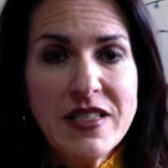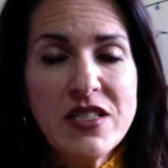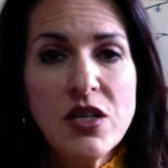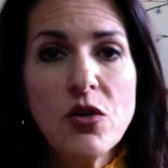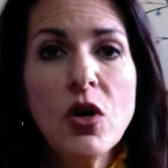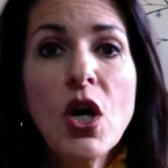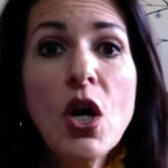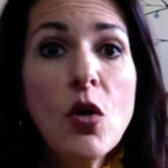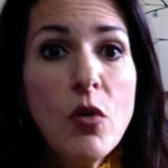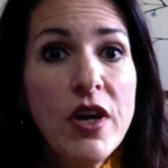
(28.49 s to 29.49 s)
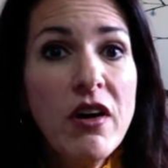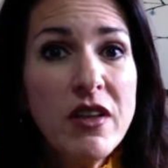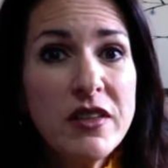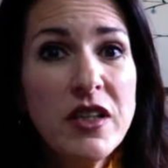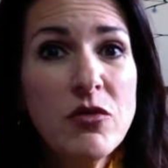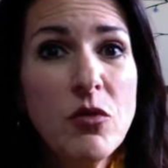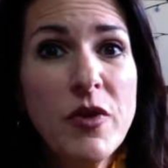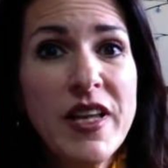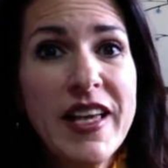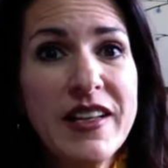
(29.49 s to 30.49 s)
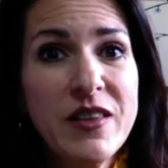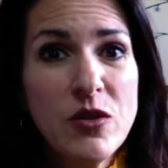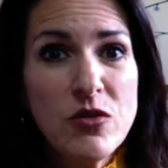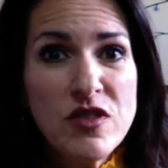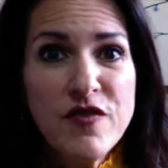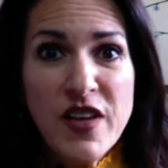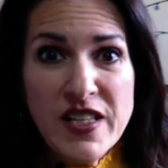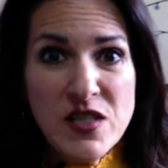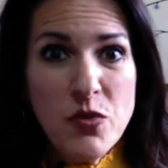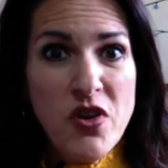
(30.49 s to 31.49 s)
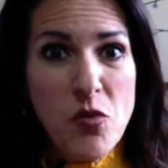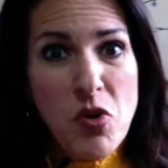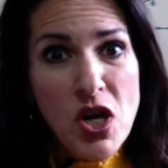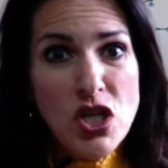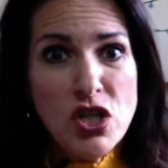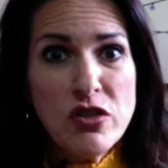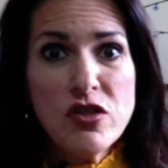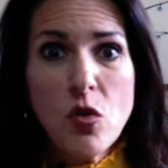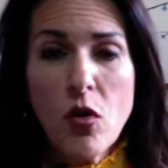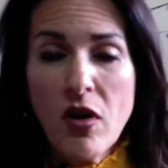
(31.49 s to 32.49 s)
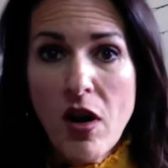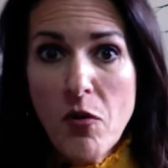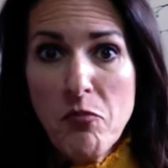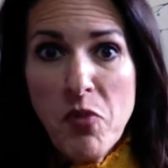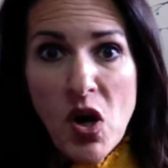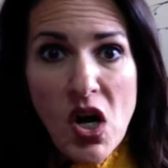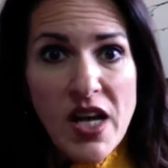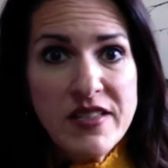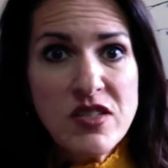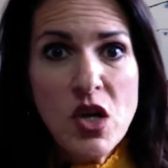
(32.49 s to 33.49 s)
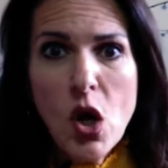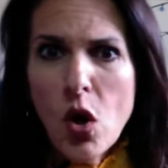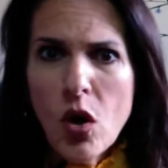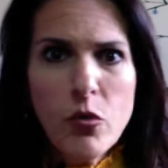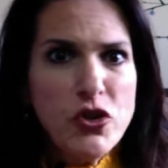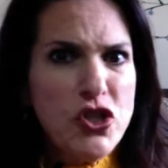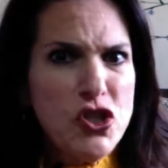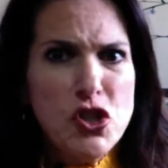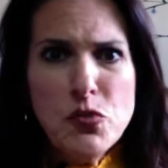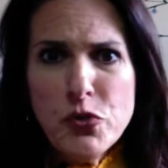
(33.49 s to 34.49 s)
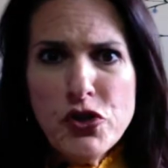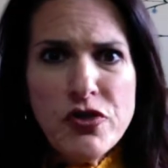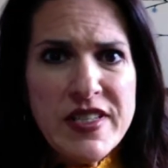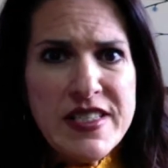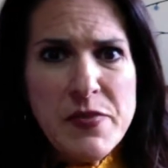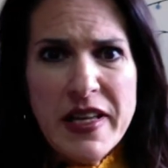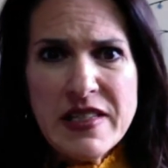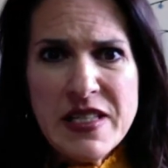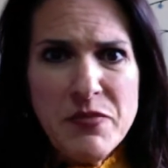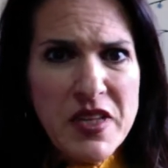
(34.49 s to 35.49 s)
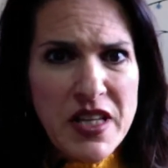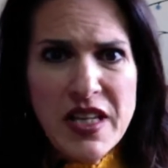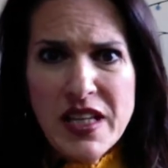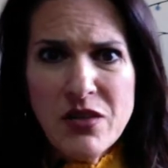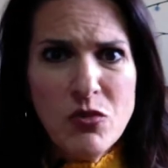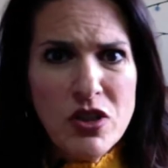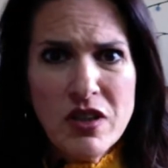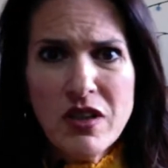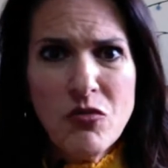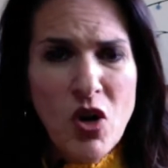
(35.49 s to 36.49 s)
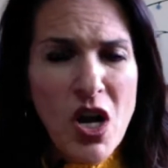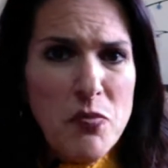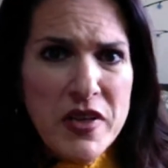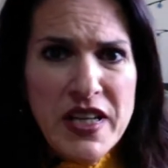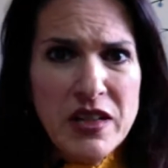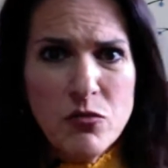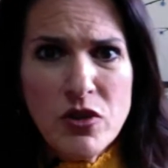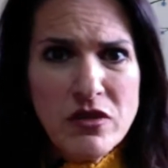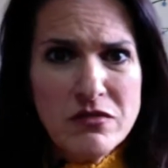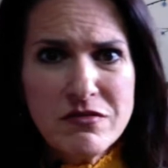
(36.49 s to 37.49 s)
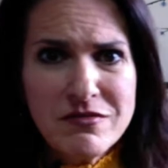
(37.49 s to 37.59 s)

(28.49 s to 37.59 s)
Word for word: So we all know when we get in those fights with our partners or our boss or we're just super stressed about something and we're we're up in it and we're,